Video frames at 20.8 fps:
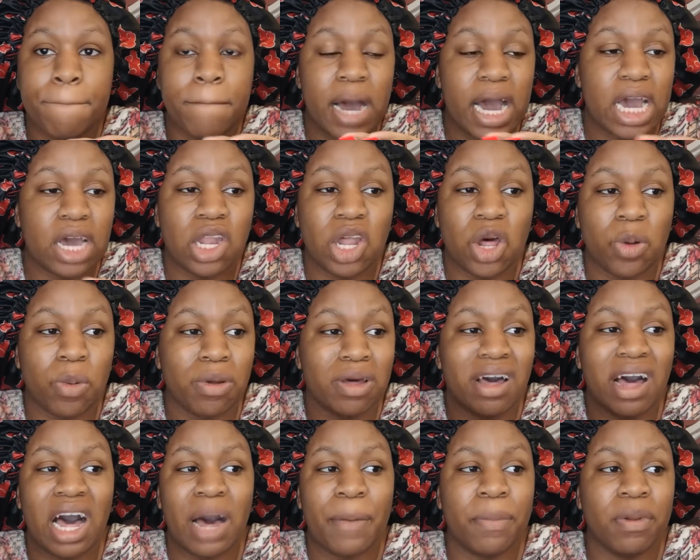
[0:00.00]
I don't know,
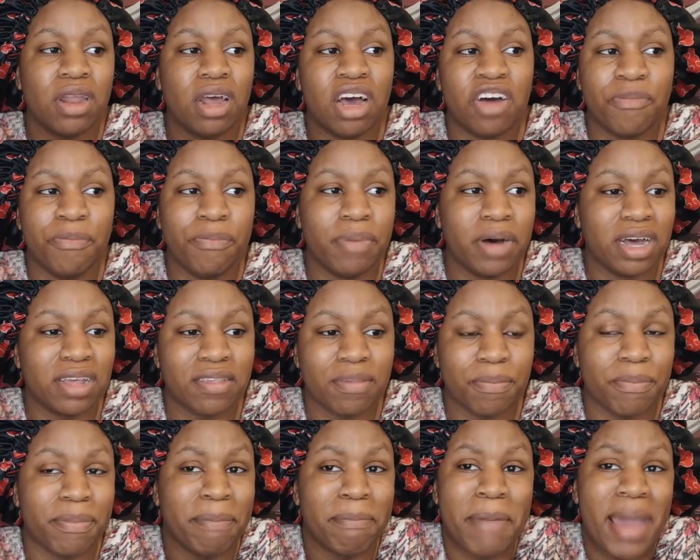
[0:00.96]
cop enough,
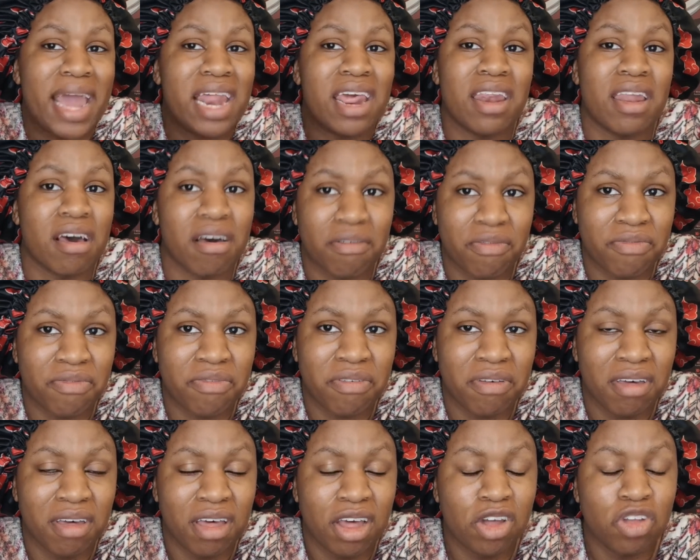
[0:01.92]
boss man enough
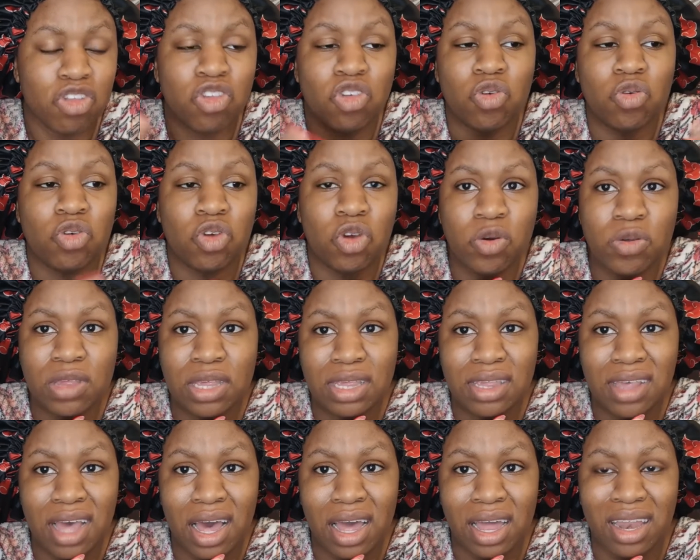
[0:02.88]
to use
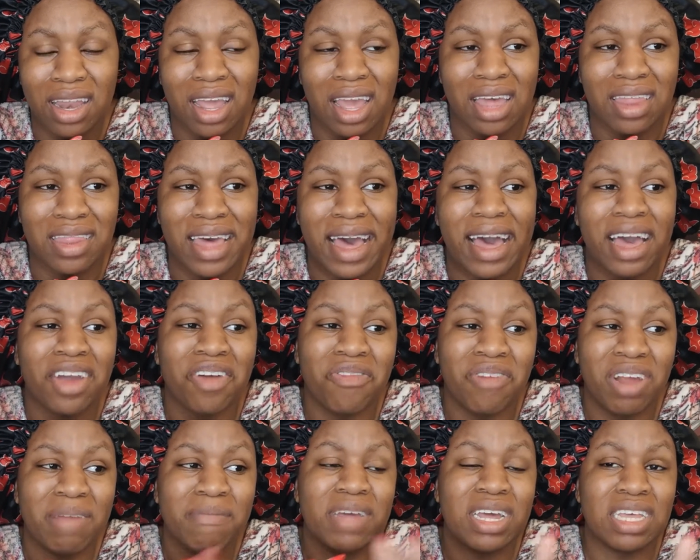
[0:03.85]
his gun, and that
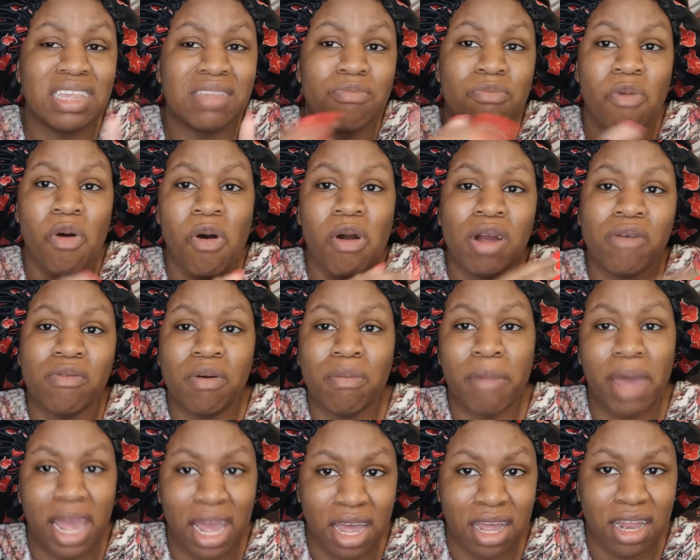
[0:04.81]
Kareem is more of a
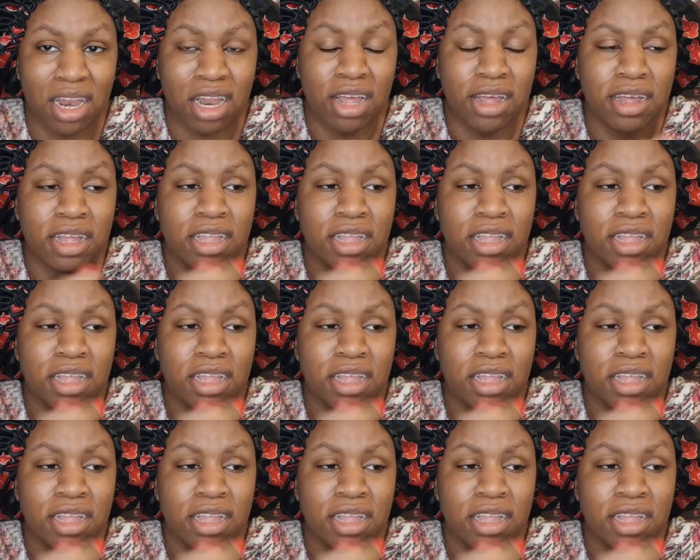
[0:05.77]
man,